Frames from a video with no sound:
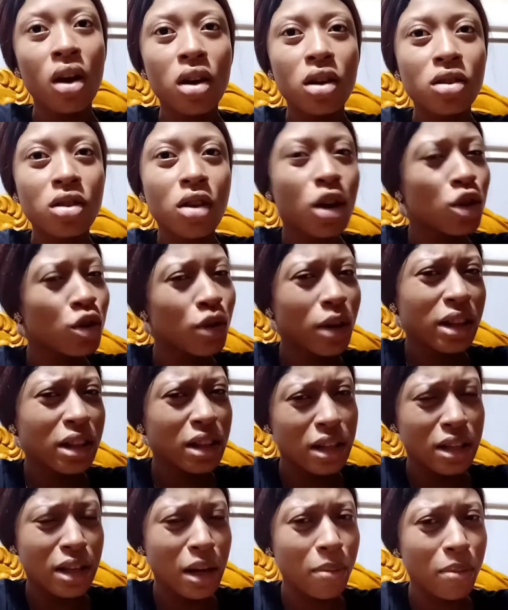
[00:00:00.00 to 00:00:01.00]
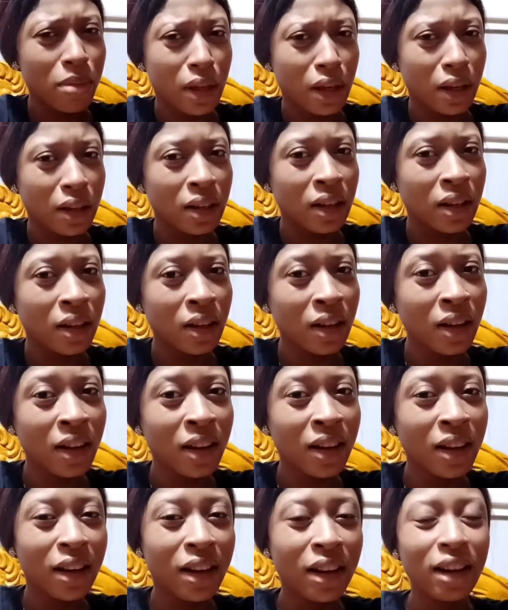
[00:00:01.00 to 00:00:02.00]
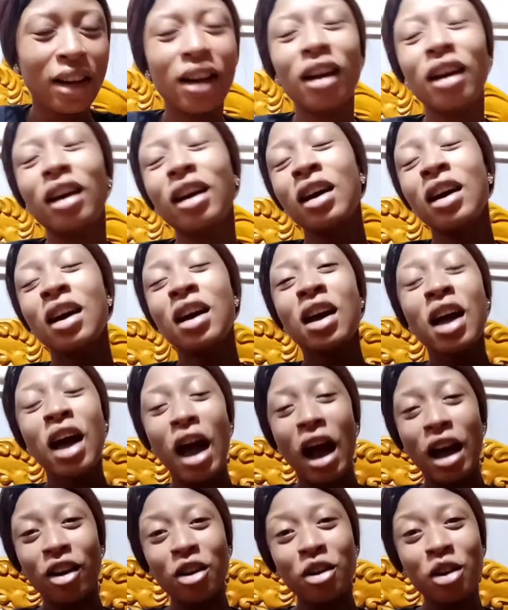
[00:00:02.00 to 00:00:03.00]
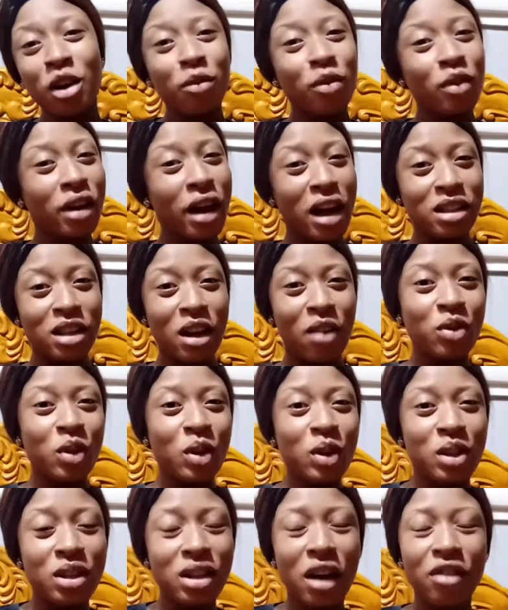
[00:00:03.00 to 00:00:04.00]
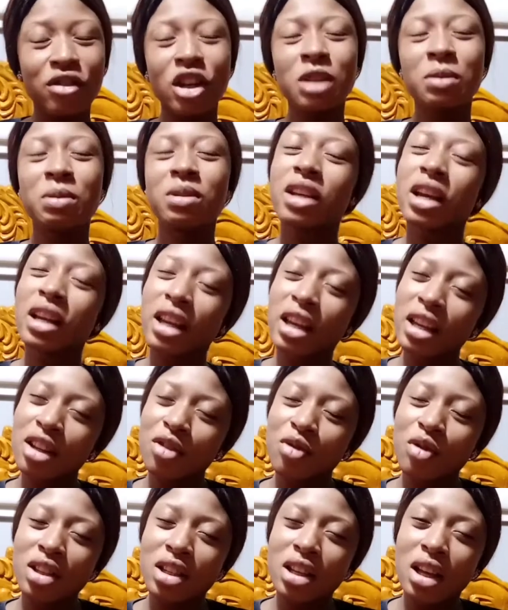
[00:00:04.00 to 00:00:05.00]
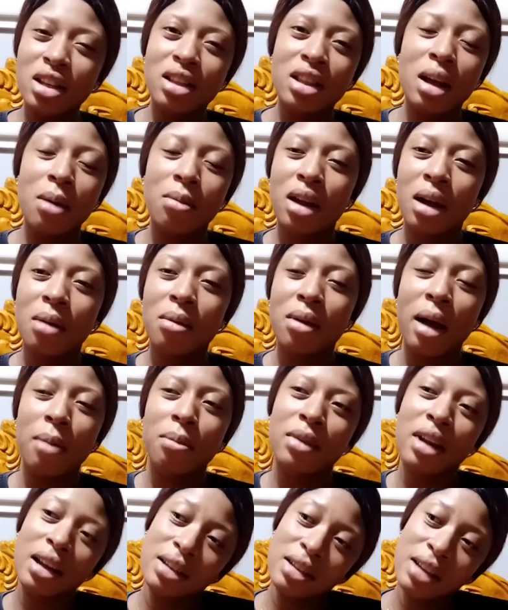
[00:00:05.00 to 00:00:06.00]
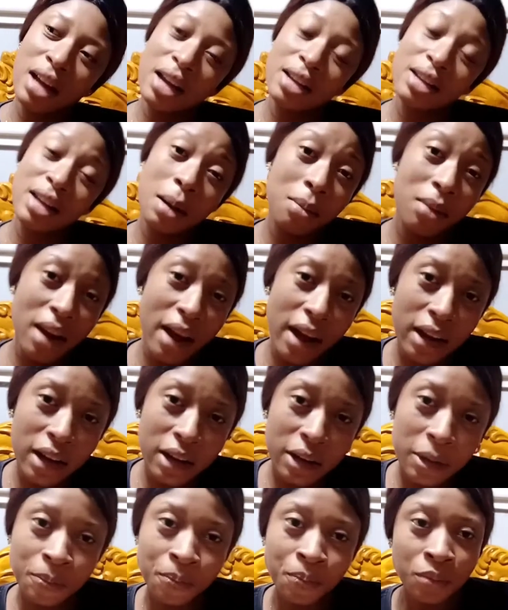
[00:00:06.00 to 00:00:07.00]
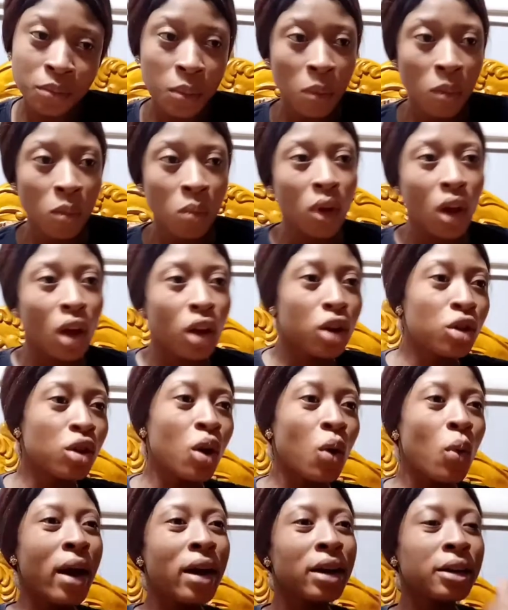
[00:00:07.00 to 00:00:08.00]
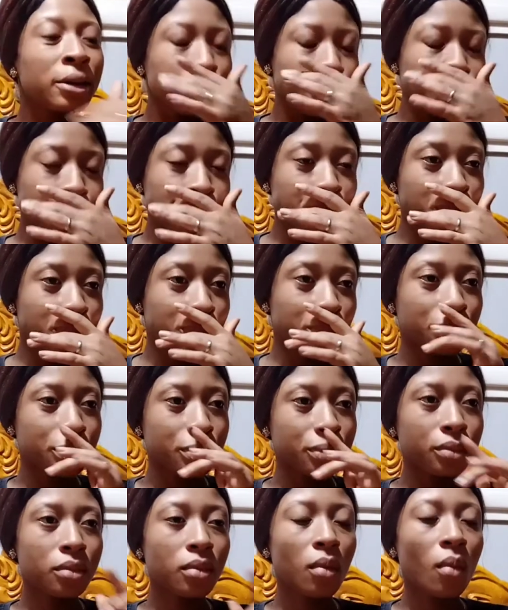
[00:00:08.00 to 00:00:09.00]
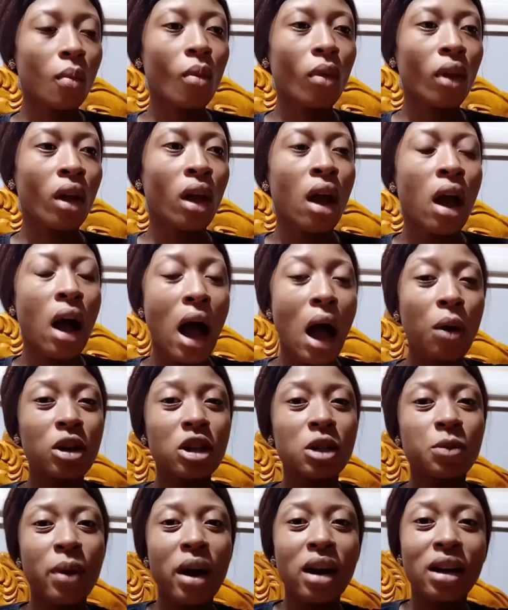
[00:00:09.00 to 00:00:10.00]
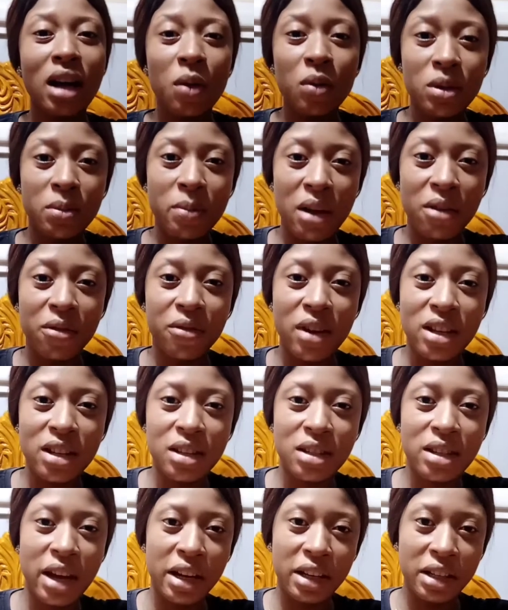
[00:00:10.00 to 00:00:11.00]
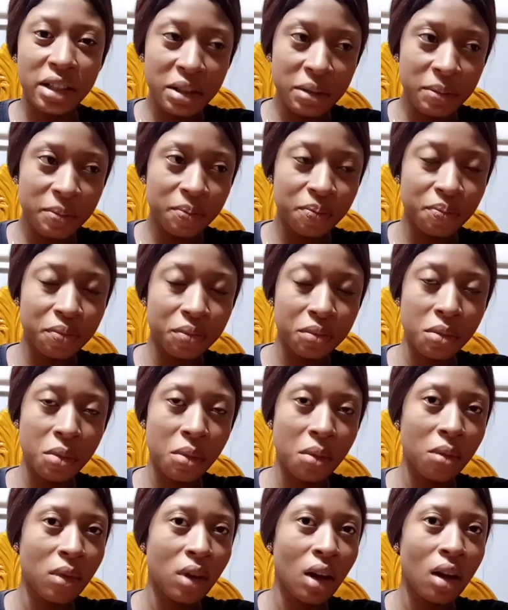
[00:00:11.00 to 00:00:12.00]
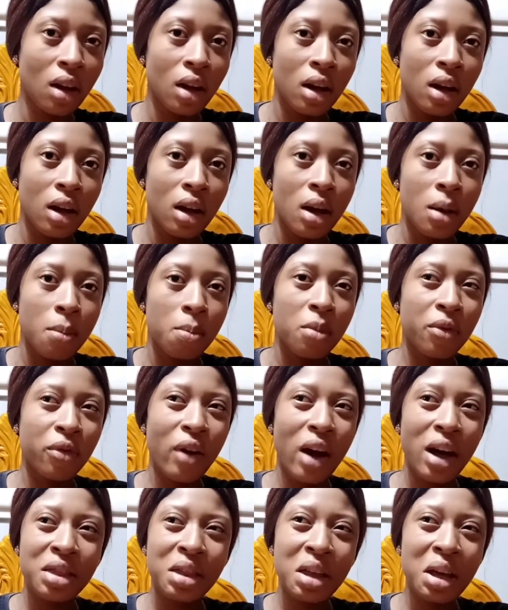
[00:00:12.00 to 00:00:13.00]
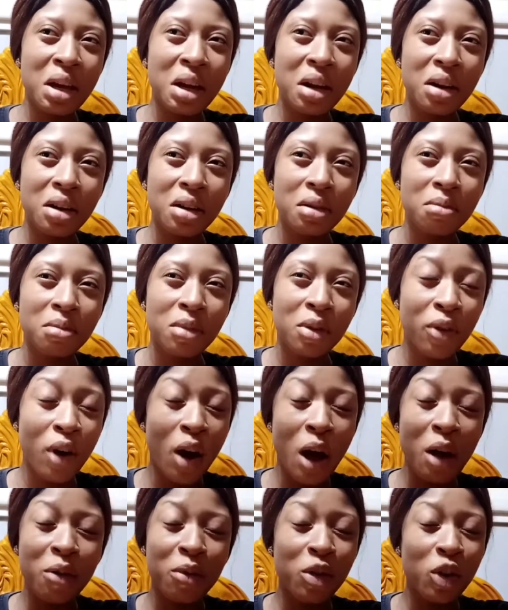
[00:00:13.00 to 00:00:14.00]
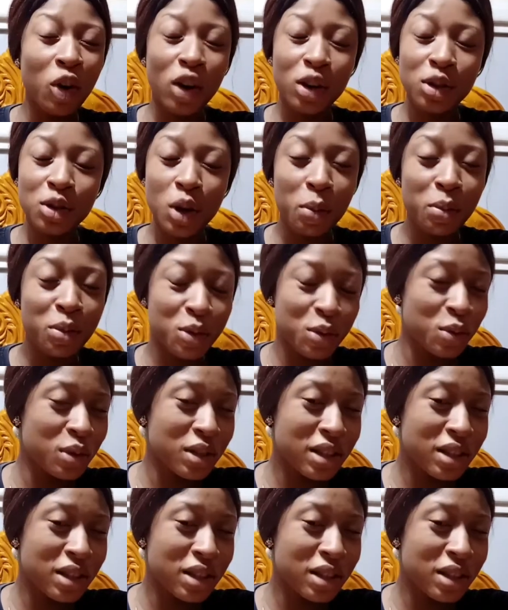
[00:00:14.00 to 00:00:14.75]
is not usually the same thing. I don't know if you guys have noticed. I've just been checking it recently, and I'm like, when I was pregnant with my first child, before I think, before I even got up to